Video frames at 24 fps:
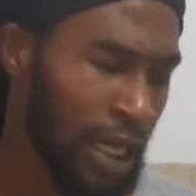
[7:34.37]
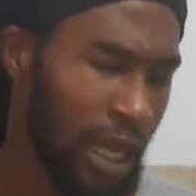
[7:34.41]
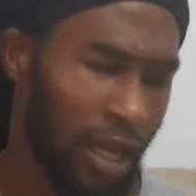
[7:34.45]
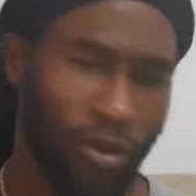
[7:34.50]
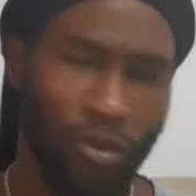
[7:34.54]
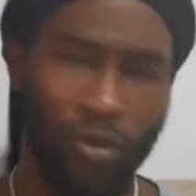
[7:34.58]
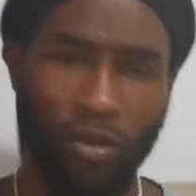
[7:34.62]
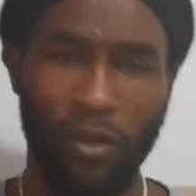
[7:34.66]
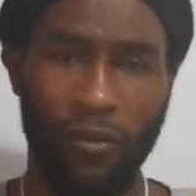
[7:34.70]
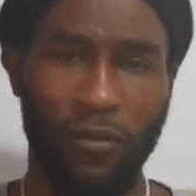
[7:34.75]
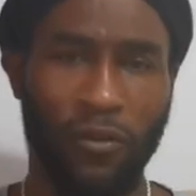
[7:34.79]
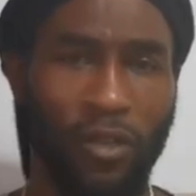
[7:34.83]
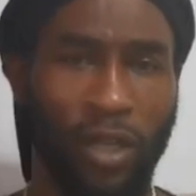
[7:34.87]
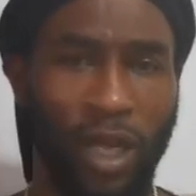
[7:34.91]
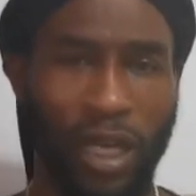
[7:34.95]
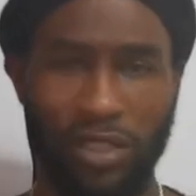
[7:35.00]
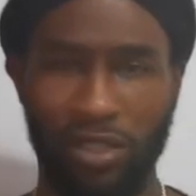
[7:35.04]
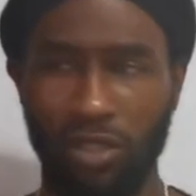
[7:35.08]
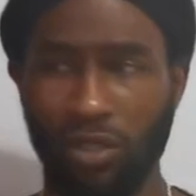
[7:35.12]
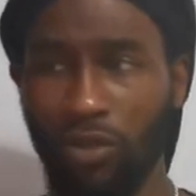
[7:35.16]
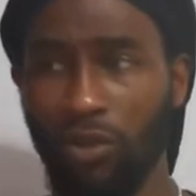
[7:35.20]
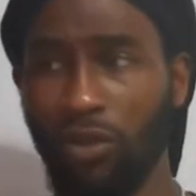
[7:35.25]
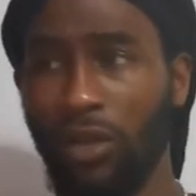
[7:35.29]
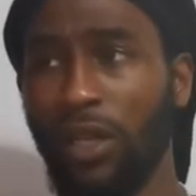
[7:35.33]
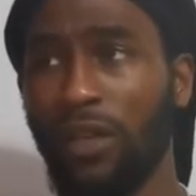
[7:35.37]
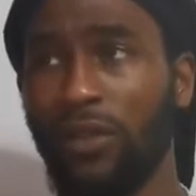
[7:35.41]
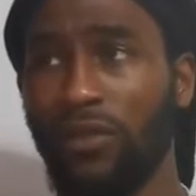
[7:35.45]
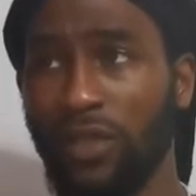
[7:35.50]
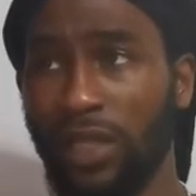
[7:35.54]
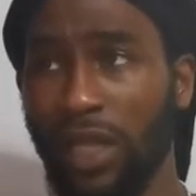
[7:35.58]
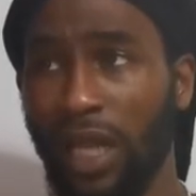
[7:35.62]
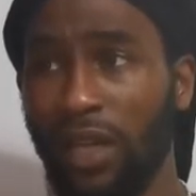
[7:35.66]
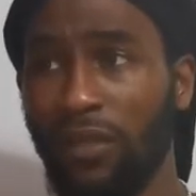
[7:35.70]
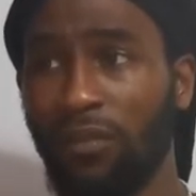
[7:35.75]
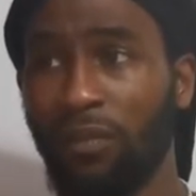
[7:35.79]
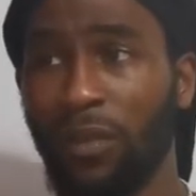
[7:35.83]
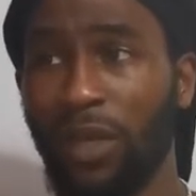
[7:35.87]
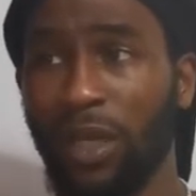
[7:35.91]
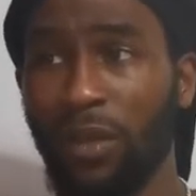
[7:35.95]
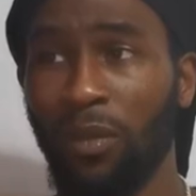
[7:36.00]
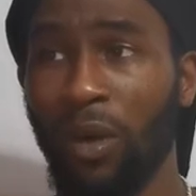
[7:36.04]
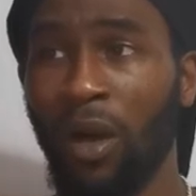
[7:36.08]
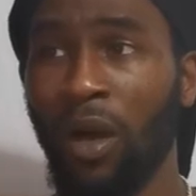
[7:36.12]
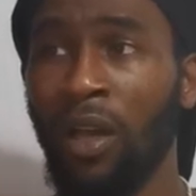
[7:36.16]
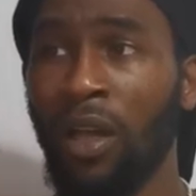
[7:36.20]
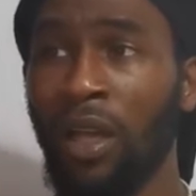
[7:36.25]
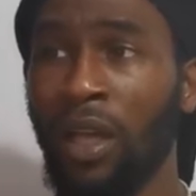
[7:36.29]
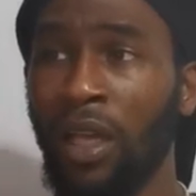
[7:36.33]
I don't know if you guys are creatives like me,
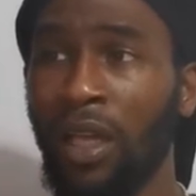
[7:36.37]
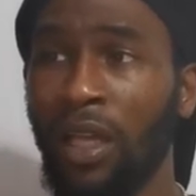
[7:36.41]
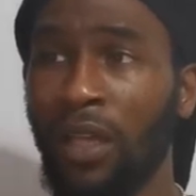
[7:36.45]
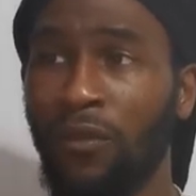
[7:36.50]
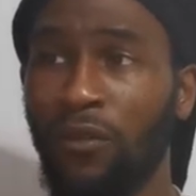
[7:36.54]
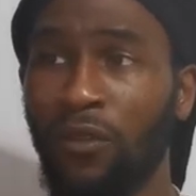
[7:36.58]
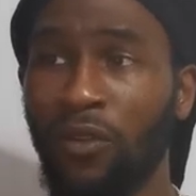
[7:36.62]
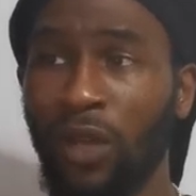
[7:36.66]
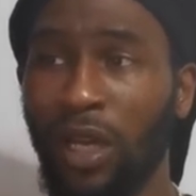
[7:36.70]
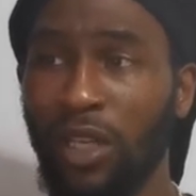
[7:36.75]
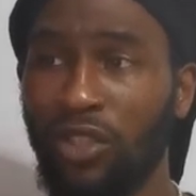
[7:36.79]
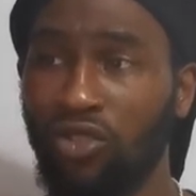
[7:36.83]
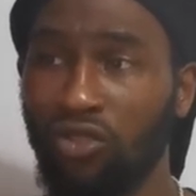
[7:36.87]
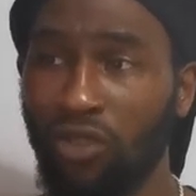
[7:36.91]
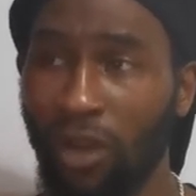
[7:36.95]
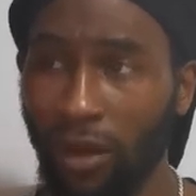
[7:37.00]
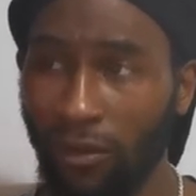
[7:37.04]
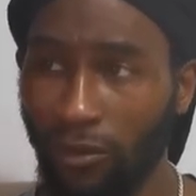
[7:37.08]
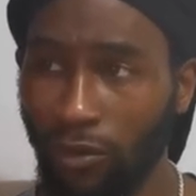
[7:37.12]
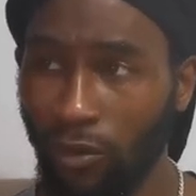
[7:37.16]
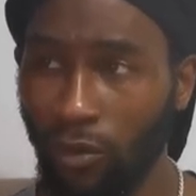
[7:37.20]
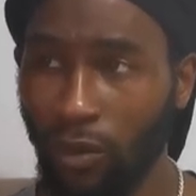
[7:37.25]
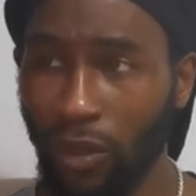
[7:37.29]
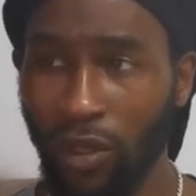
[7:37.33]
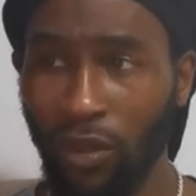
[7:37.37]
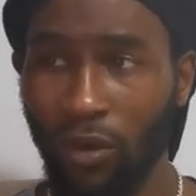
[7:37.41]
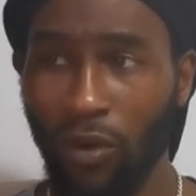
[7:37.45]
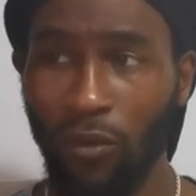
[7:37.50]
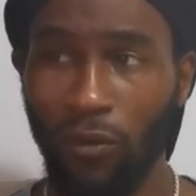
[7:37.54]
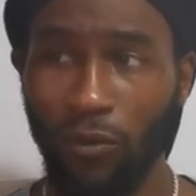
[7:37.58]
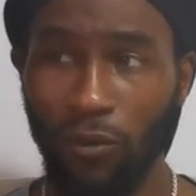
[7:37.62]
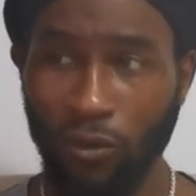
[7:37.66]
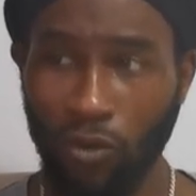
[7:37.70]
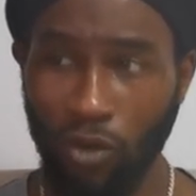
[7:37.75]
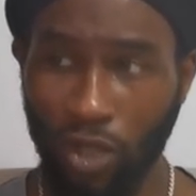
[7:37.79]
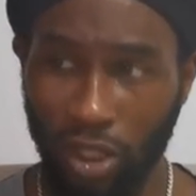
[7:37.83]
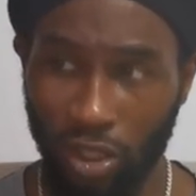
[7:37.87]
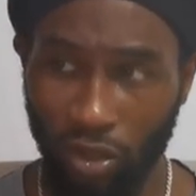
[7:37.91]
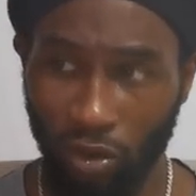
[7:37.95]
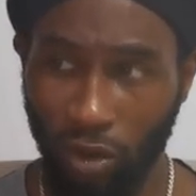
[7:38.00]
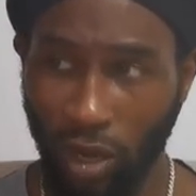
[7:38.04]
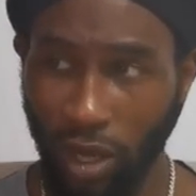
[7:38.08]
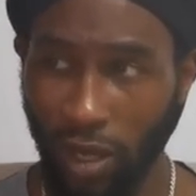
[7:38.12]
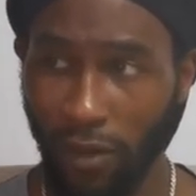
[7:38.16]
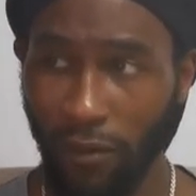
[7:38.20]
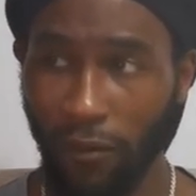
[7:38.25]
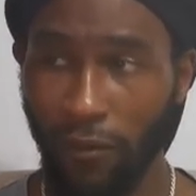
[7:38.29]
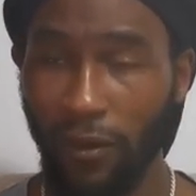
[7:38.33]
but if you guys travel and go through these
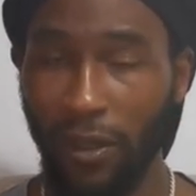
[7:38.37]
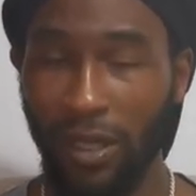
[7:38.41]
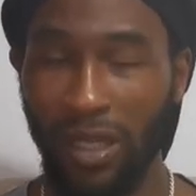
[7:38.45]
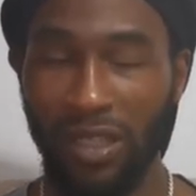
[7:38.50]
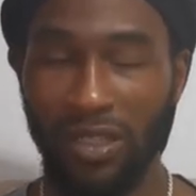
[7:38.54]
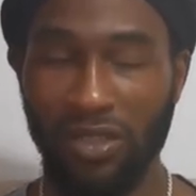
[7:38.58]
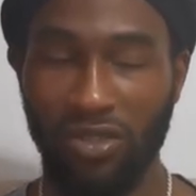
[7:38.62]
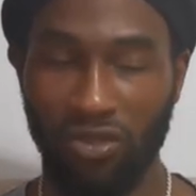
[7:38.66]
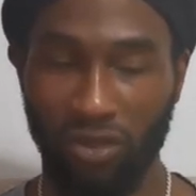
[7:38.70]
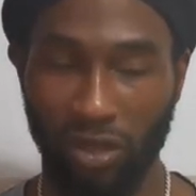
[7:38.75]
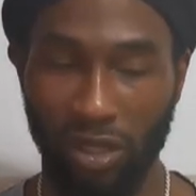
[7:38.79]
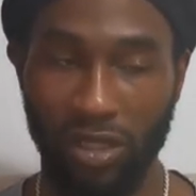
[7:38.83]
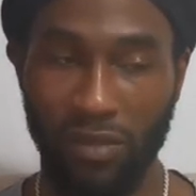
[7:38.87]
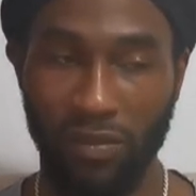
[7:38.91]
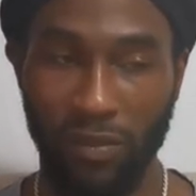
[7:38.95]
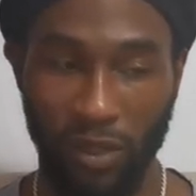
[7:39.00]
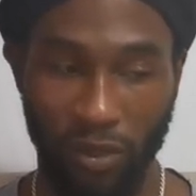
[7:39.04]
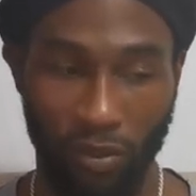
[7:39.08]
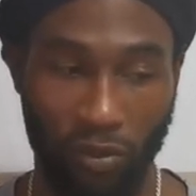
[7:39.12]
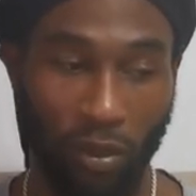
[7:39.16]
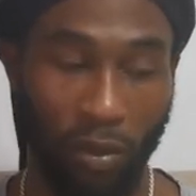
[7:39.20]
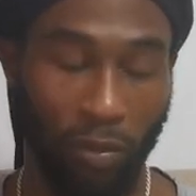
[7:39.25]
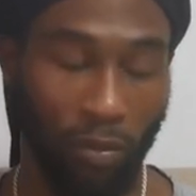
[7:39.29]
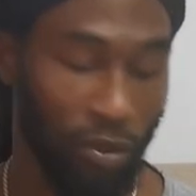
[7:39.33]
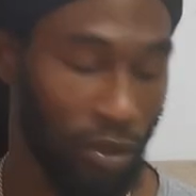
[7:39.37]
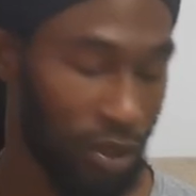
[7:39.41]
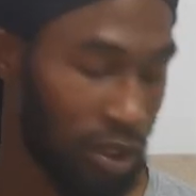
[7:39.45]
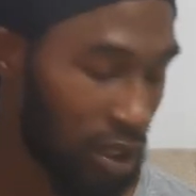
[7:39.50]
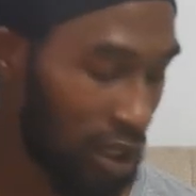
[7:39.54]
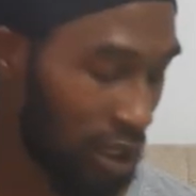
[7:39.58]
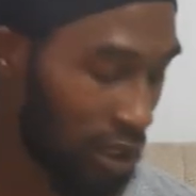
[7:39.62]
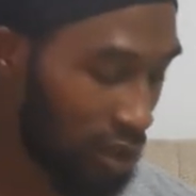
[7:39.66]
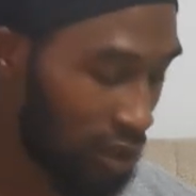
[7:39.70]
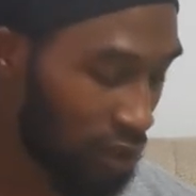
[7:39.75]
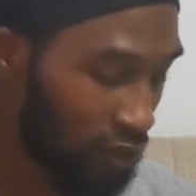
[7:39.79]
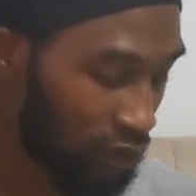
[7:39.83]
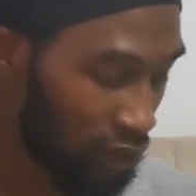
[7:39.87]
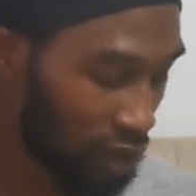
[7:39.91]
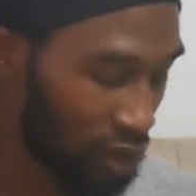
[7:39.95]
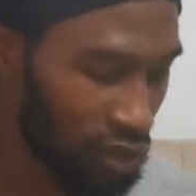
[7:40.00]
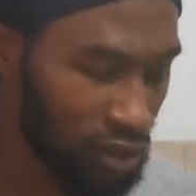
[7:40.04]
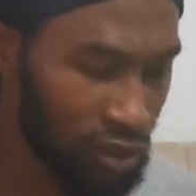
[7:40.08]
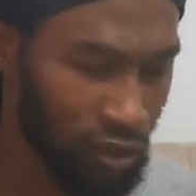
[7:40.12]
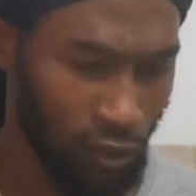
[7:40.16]
creative things, trust me, you'll appreciate these things.